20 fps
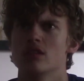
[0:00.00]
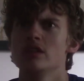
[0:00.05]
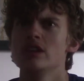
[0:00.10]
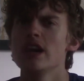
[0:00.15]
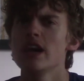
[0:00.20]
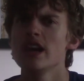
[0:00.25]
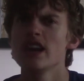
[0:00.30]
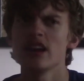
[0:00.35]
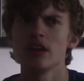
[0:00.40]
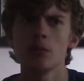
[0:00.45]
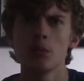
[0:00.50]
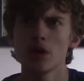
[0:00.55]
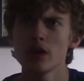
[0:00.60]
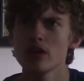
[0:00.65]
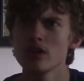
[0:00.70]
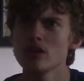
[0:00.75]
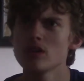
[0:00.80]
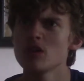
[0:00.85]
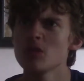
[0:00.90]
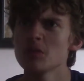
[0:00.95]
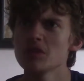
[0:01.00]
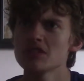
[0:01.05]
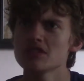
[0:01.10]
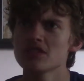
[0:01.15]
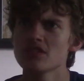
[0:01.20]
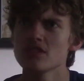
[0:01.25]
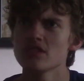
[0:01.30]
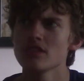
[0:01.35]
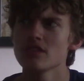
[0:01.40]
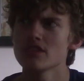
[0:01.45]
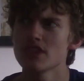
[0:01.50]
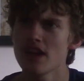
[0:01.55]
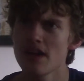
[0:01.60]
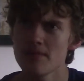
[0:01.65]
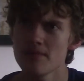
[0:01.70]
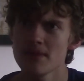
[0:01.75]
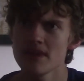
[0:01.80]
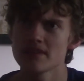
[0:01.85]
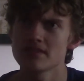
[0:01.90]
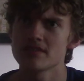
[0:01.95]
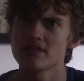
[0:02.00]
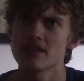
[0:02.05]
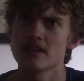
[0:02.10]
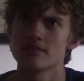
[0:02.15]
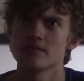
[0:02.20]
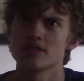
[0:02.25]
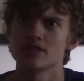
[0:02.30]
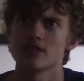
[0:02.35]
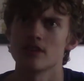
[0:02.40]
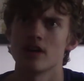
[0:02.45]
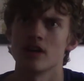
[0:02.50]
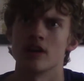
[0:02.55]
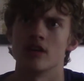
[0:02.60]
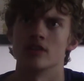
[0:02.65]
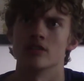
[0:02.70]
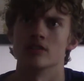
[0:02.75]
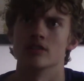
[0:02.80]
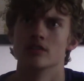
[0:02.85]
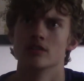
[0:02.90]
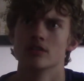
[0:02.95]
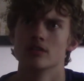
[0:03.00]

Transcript: Yeti, what are you doing stealing the Cybermen's theme song?